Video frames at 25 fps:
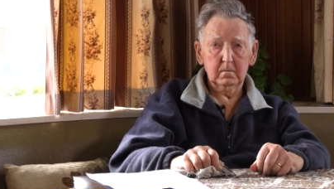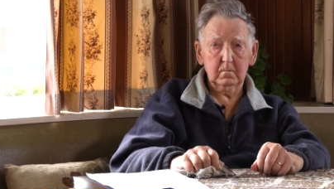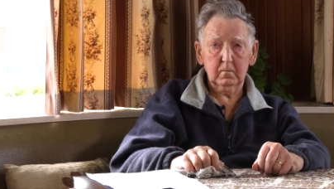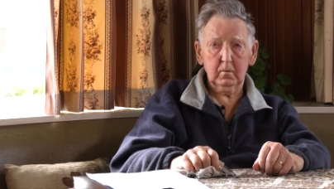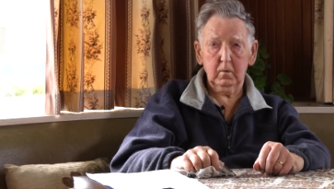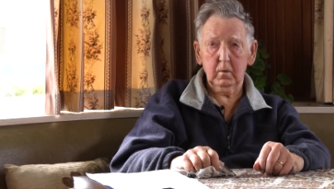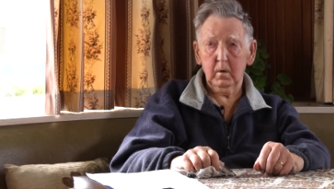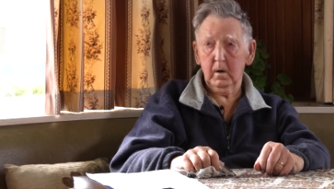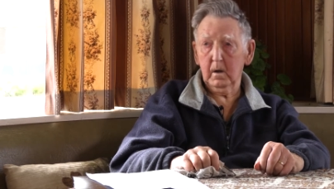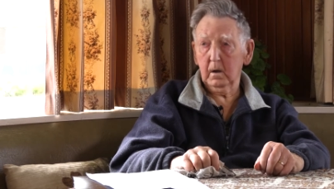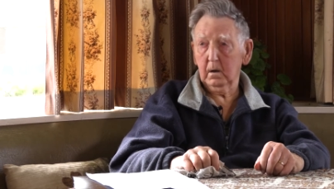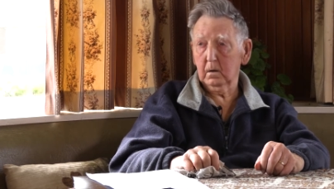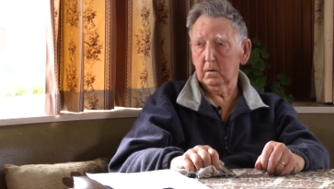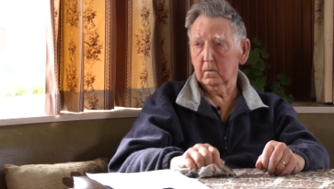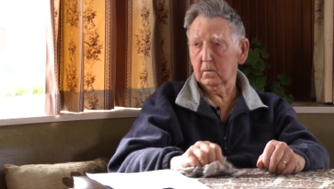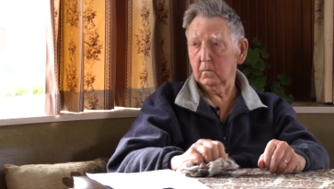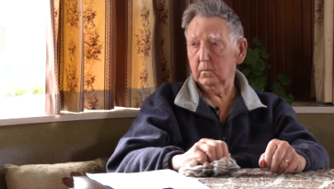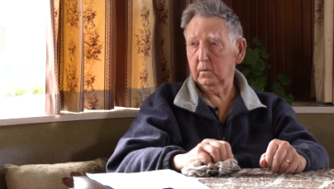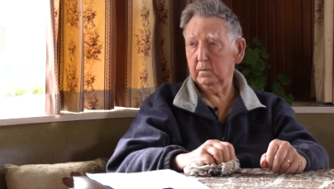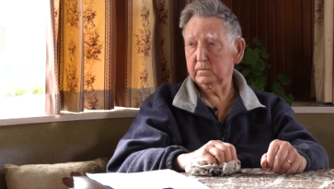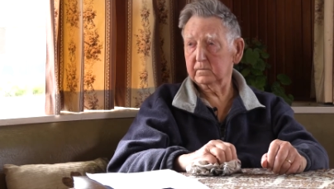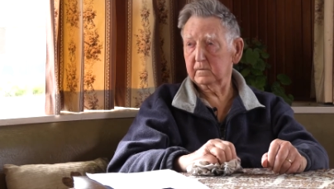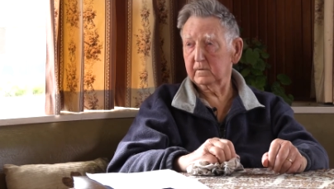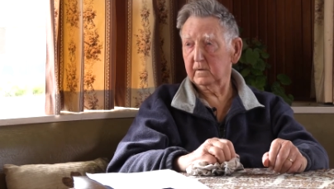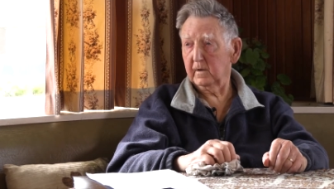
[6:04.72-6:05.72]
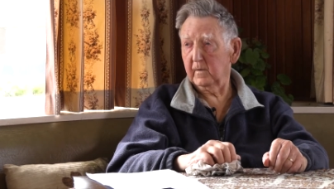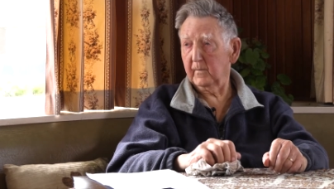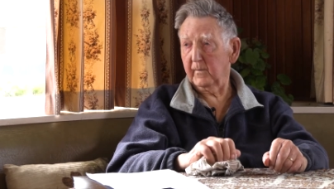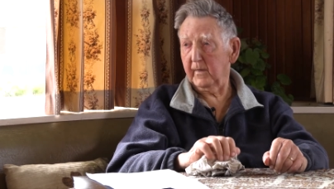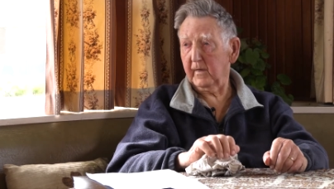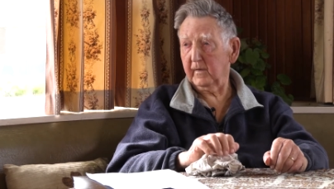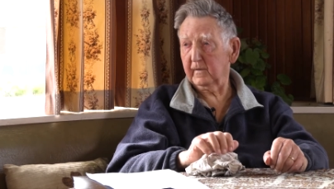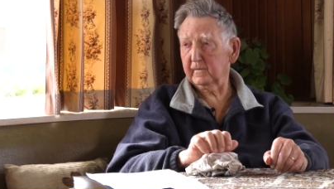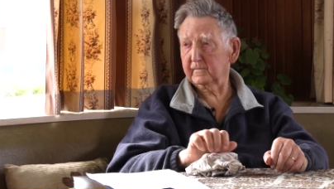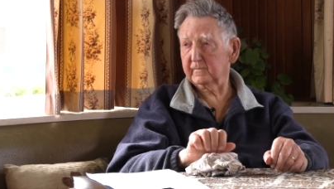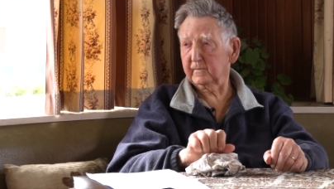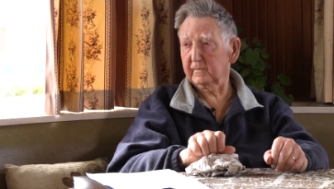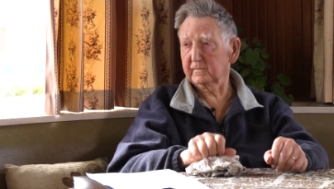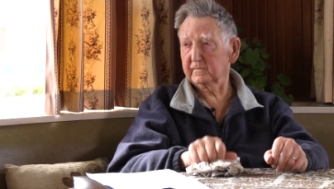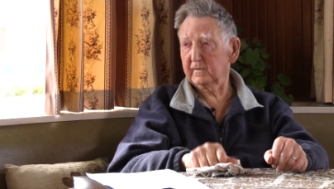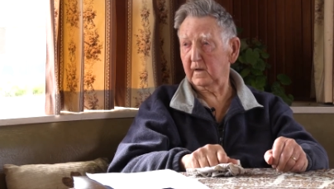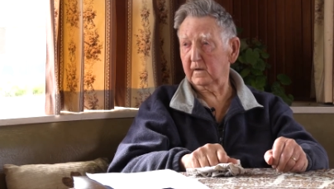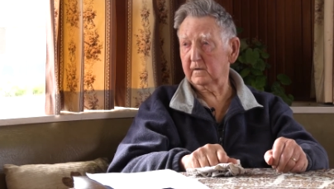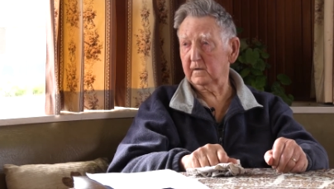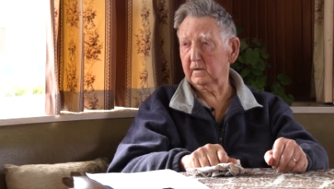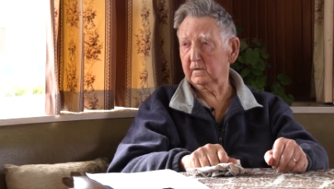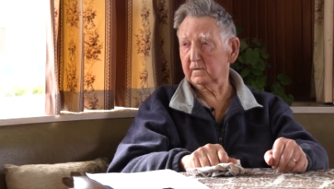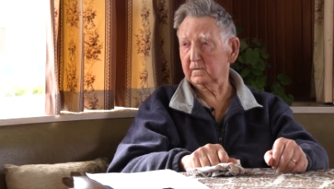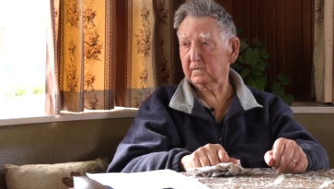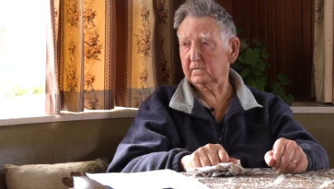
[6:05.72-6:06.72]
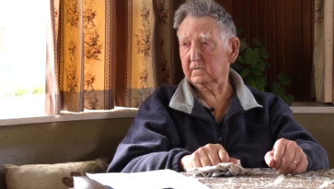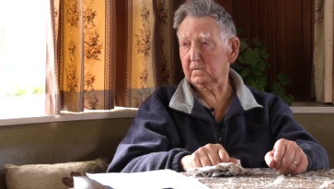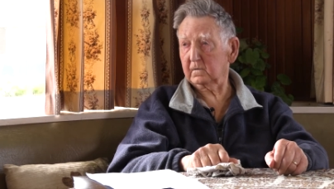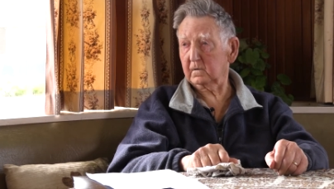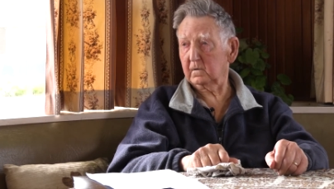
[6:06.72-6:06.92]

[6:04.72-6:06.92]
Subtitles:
Well, what are the bells of this?